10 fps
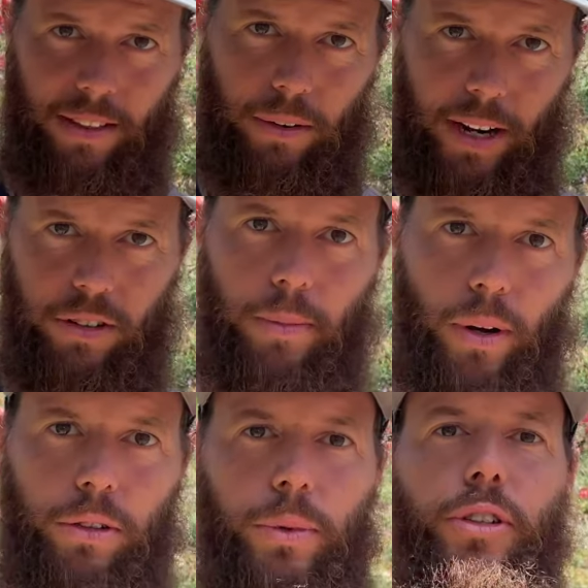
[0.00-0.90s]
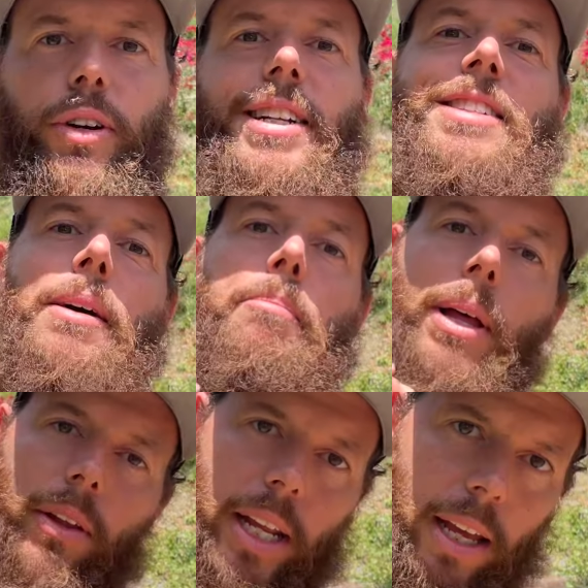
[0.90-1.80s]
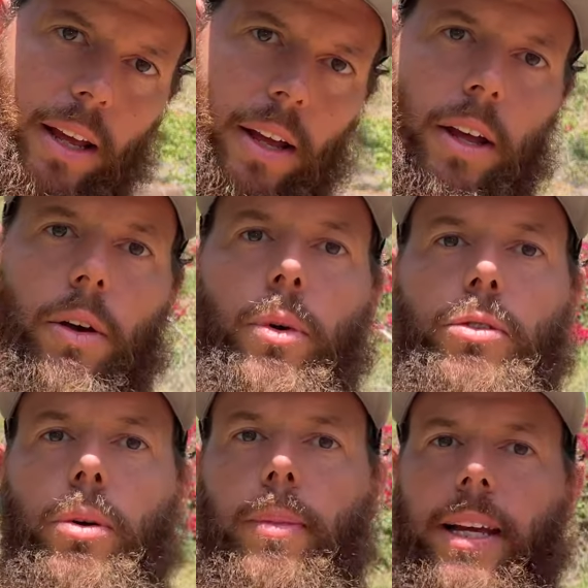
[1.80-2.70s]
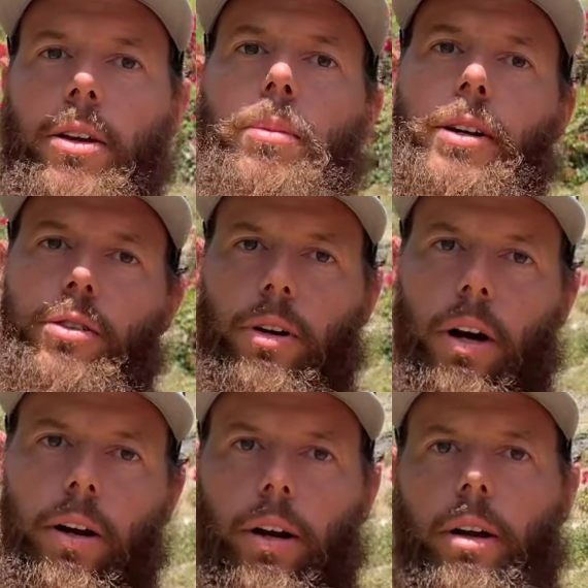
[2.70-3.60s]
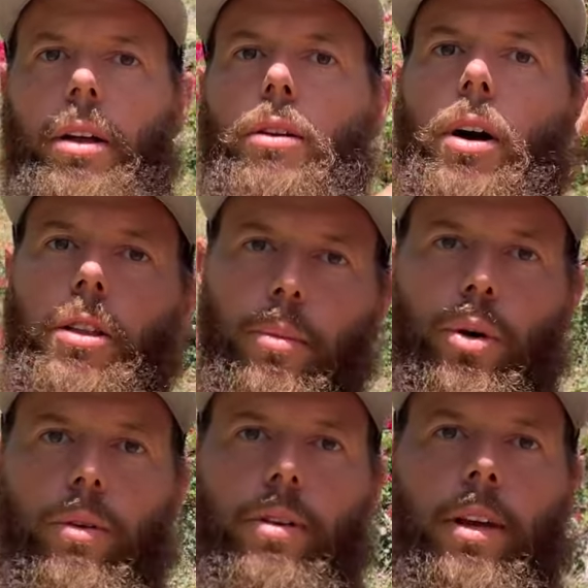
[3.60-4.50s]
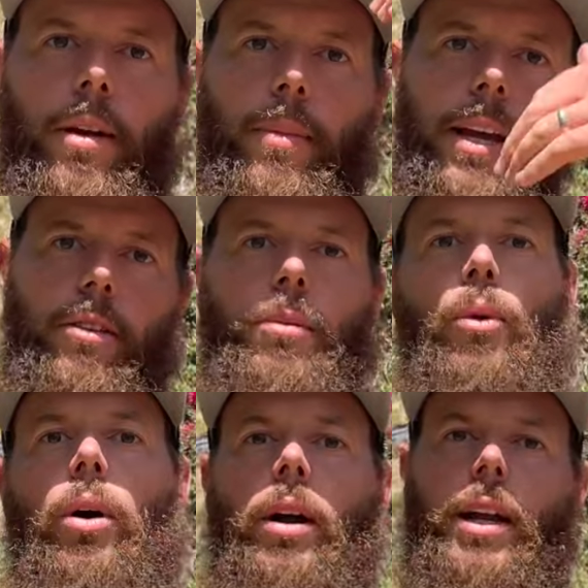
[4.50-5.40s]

in the range of motion, which creates stability, which will make you much stronger through all the moves and make you more